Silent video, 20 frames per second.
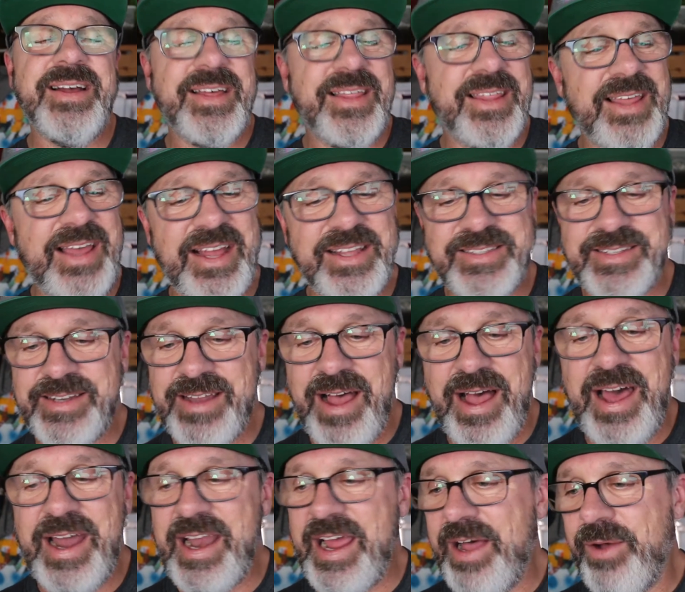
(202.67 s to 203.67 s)
That's
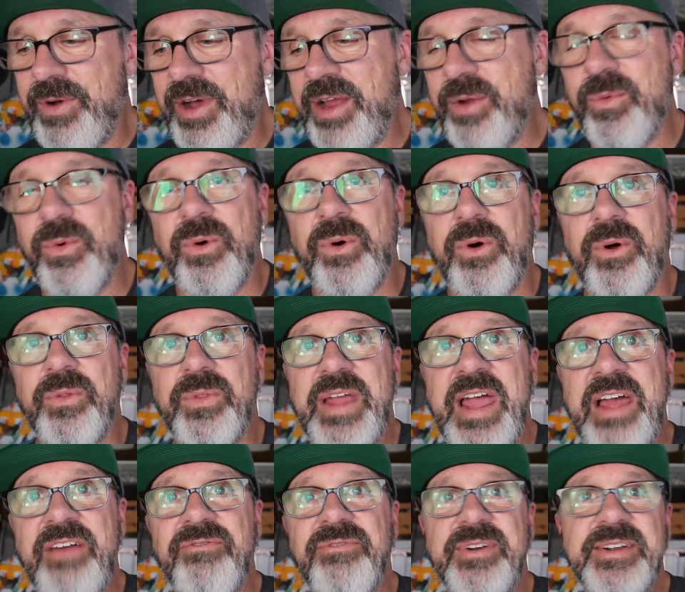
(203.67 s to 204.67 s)
not how I roll.
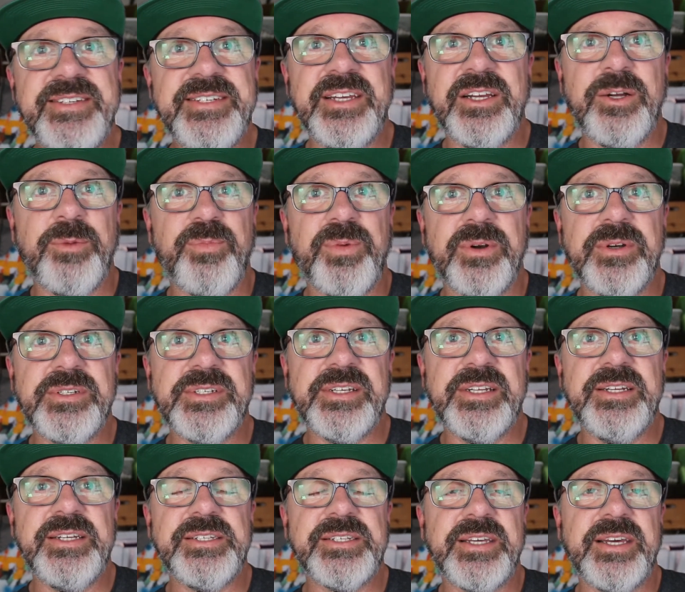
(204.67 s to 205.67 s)
Every single
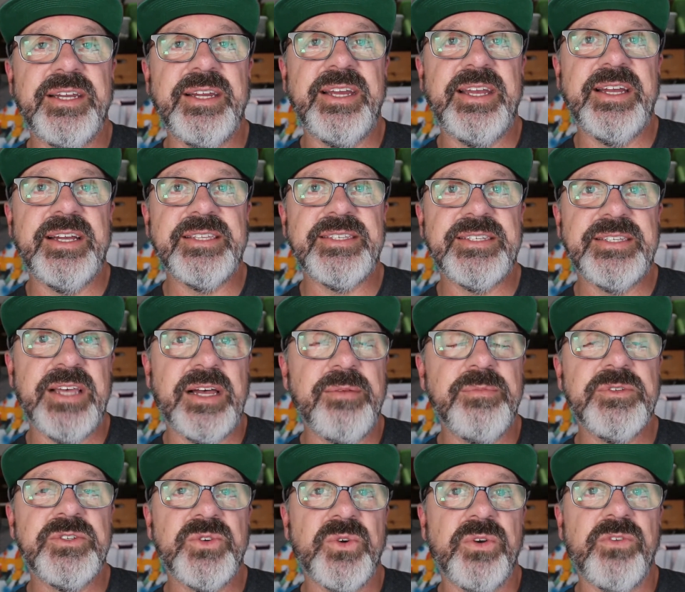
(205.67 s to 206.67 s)
person is gonna get
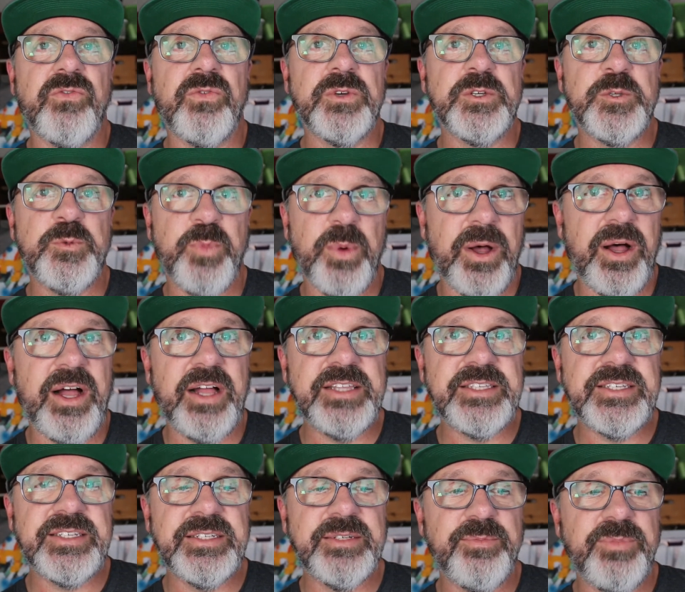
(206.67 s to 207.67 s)
some sort of
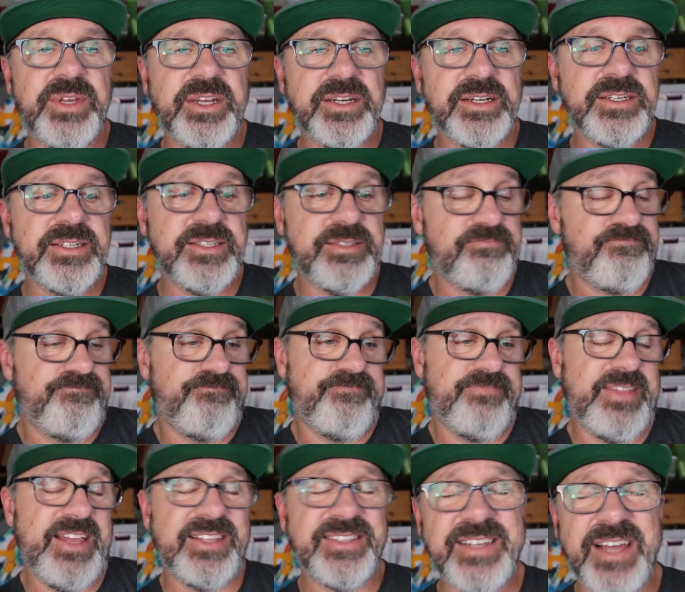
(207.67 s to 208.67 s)
response because
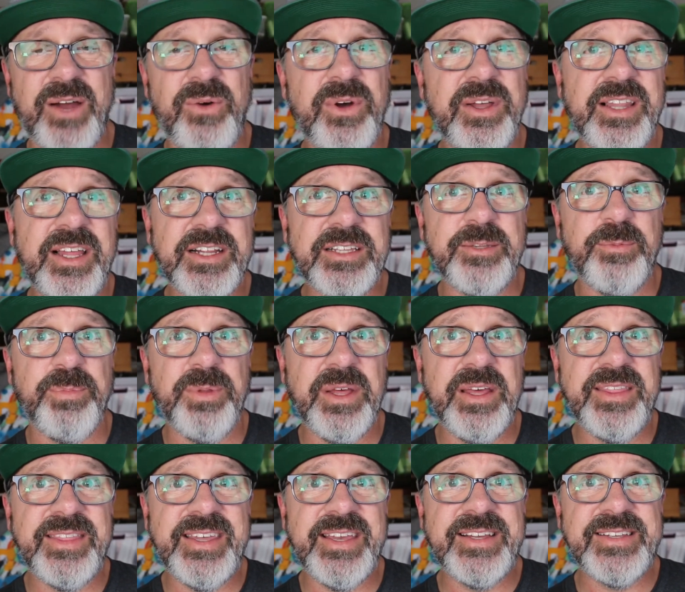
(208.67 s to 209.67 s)
that's how I like to
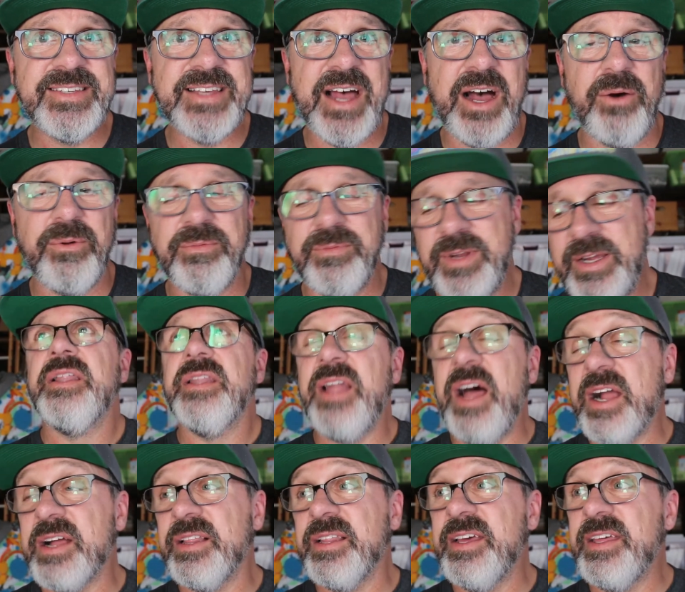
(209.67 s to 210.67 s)
play things out.
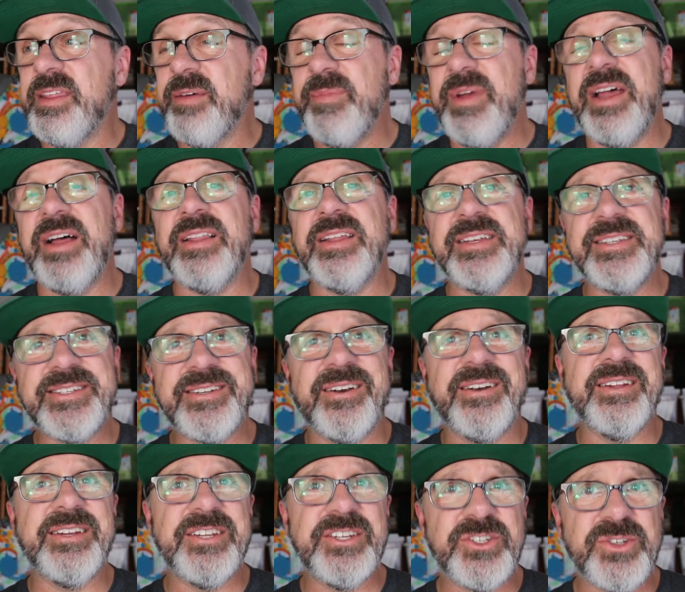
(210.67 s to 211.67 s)
Luckily, the mail has
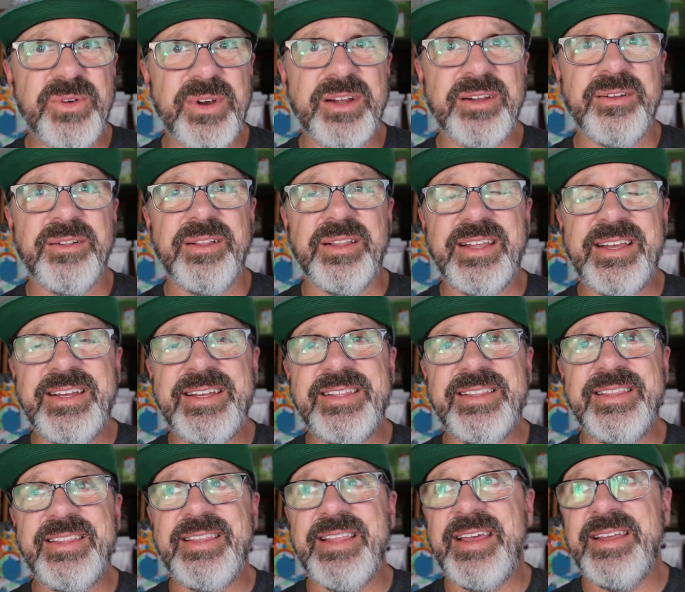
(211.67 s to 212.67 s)
started to trickle
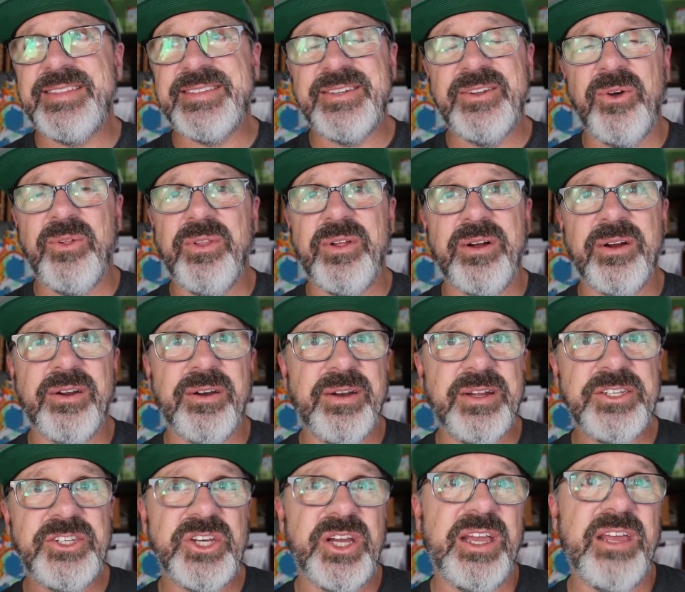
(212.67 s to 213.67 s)
and it's no longer
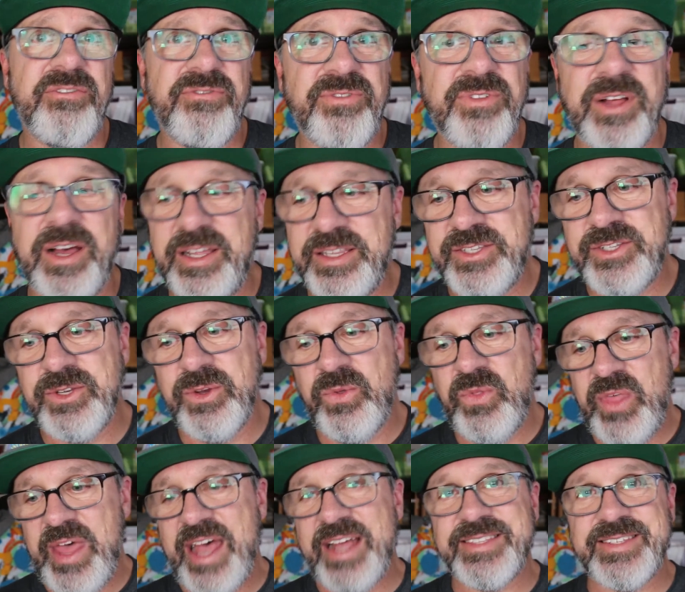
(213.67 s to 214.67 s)
a giant flood, so
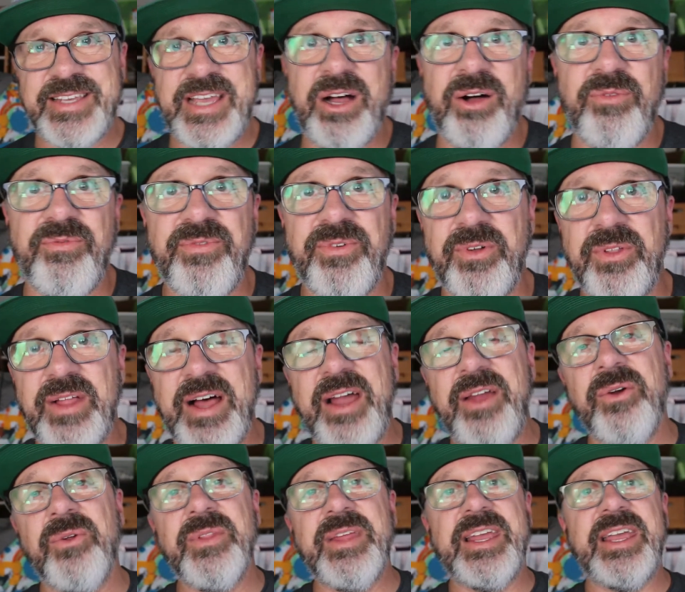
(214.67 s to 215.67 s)
that's helpful.
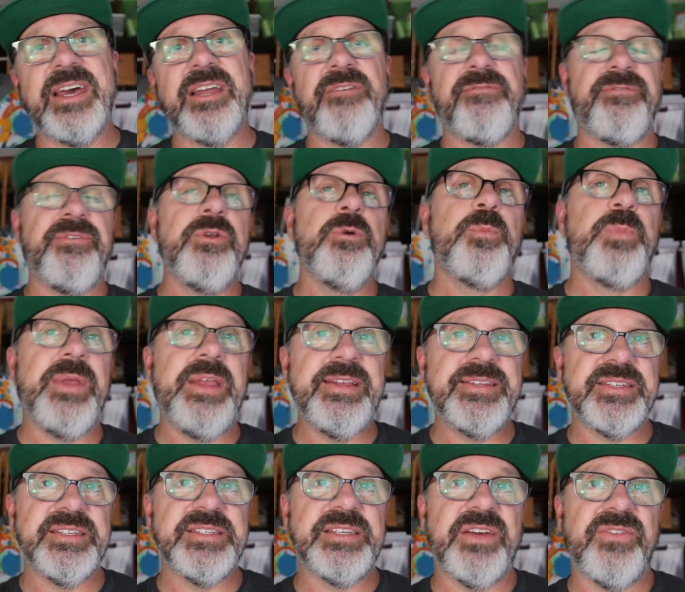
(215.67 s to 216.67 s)
I only get a few
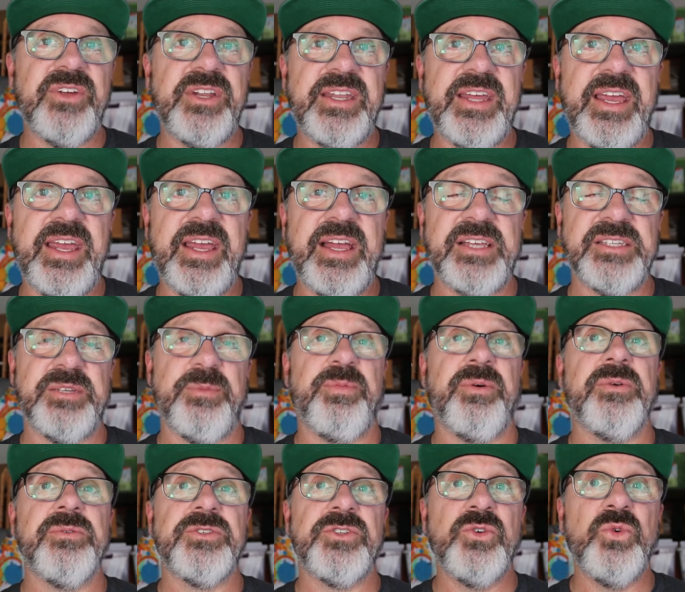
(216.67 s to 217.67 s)
pieces every day as
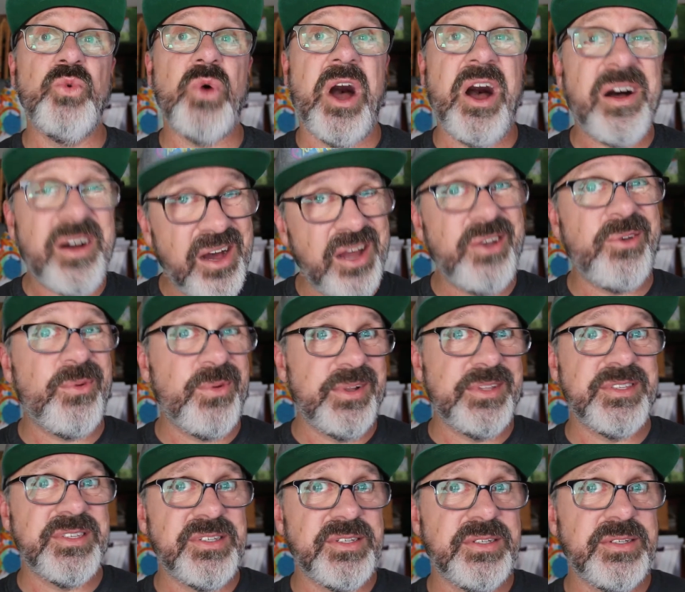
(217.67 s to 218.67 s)
opposed to
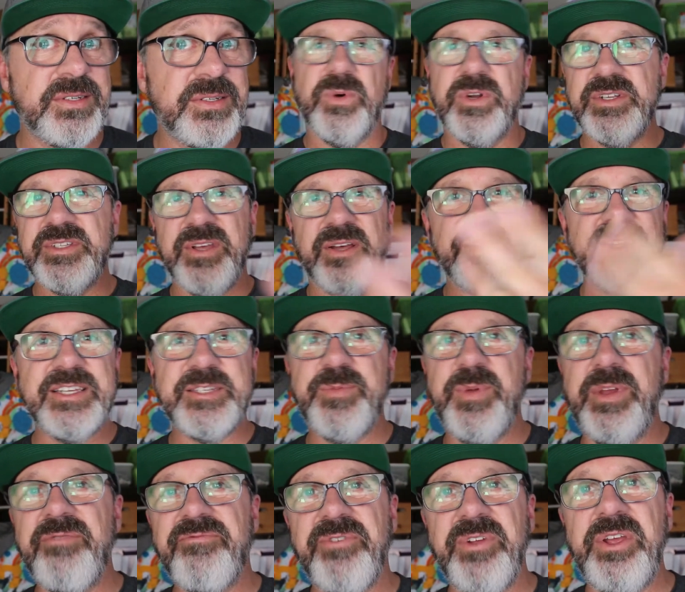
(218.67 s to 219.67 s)
hundreds. What does all this
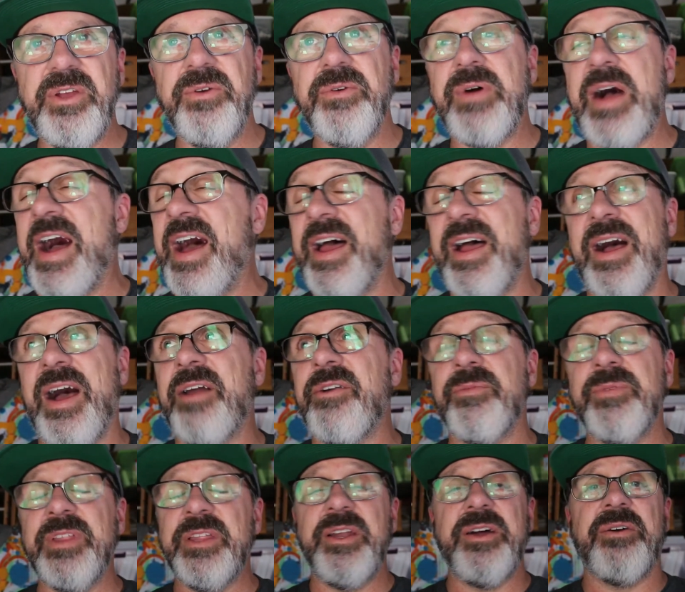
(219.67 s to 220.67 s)
mean for you? I
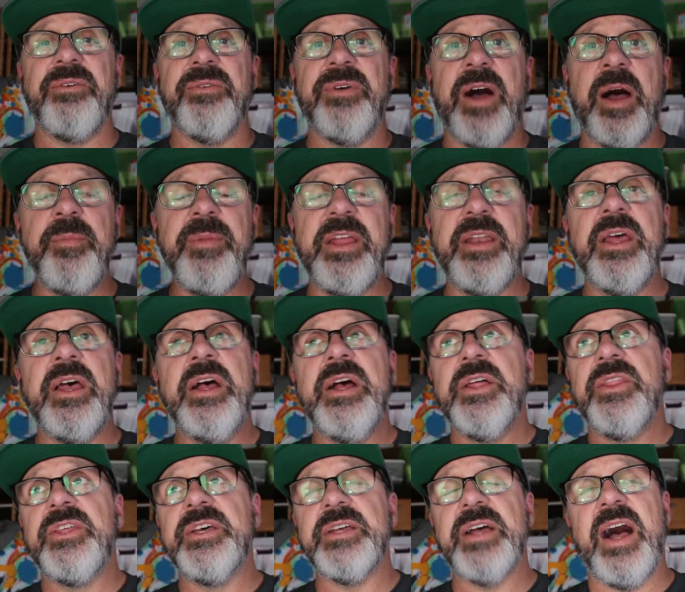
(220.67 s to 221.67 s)
don't really know. I mean,
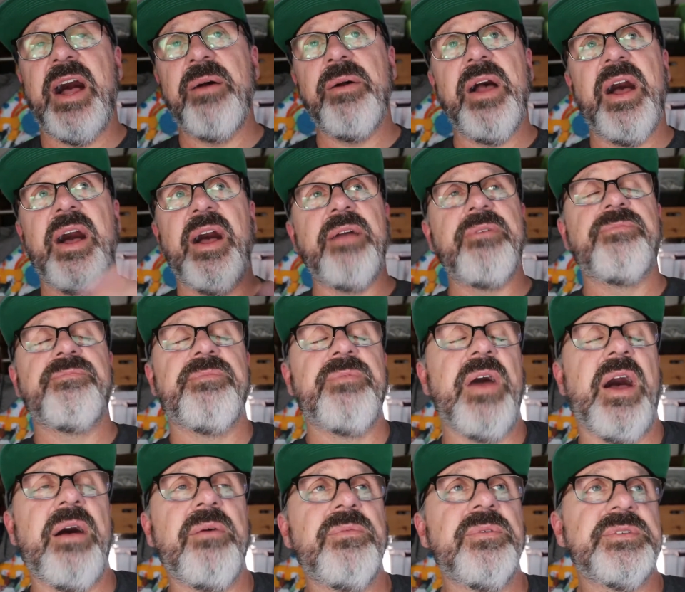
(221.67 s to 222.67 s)

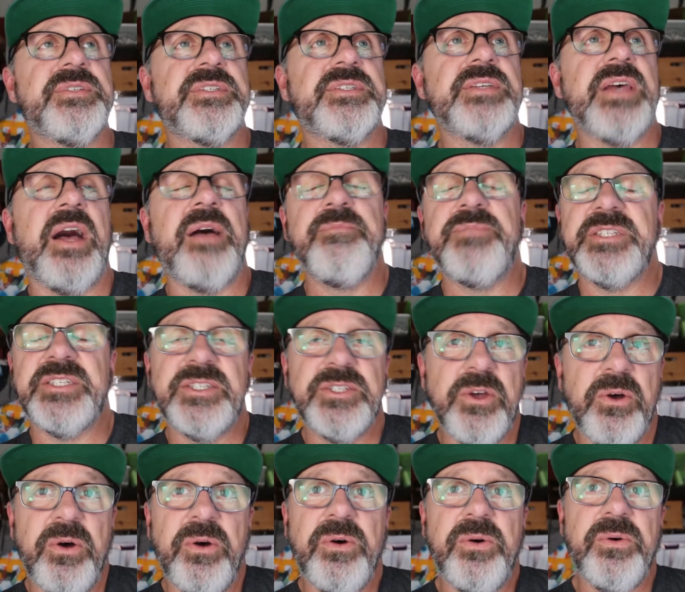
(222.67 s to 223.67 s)
I'm
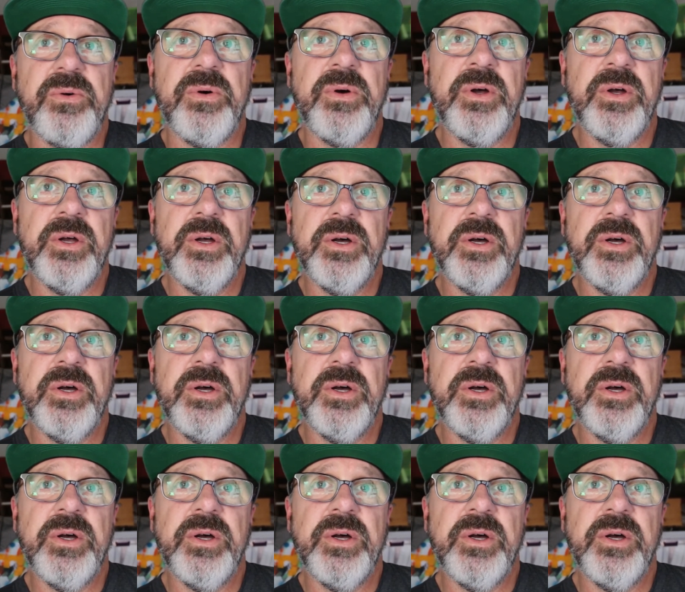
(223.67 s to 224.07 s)
so